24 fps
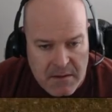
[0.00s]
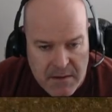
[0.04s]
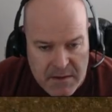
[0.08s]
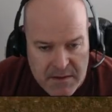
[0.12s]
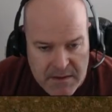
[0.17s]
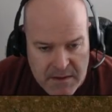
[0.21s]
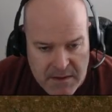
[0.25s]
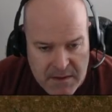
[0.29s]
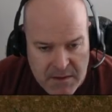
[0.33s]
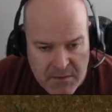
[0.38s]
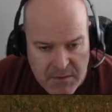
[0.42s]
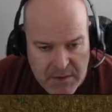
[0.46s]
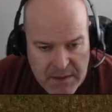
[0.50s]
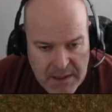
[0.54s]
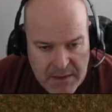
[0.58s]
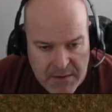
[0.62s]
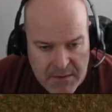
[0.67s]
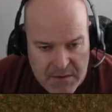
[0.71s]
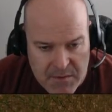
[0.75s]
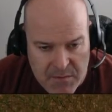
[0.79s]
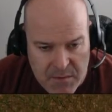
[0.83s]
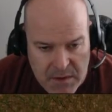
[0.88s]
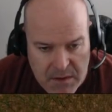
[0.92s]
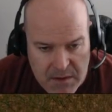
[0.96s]
Is this going out
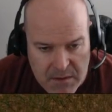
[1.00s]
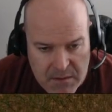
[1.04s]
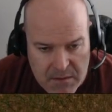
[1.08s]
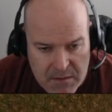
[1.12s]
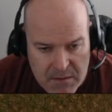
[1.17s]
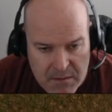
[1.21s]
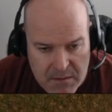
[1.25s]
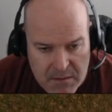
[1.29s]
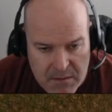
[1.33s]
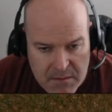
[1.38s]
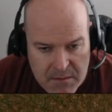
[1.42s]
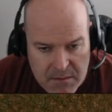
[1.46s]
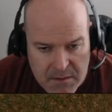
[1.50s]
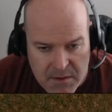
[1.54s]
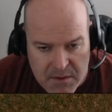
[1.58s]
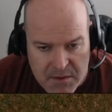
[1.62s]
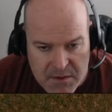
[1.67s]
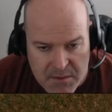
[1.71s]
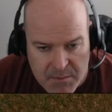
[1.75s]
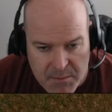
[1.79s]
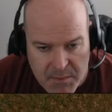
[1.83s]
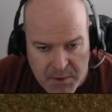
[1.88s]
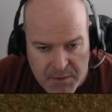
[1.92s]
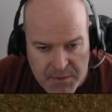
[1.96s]
as well?
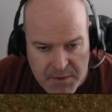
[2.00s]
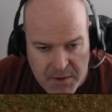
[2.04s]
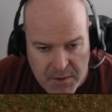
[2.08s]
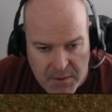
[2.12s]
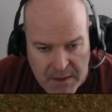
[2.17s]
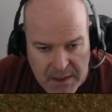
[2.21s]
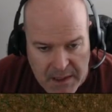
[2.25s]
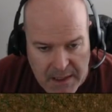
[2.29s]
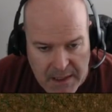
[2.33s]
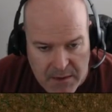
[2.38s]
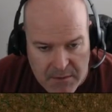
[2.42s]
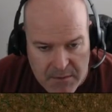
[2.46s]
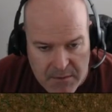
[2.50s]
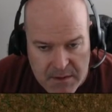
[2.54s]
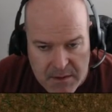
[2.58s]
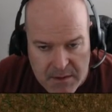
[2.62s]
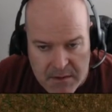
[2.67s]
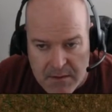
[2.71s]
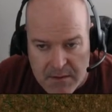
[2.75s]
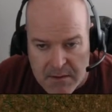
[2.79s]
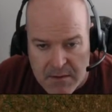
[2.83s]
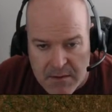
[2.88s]
Those are both going out.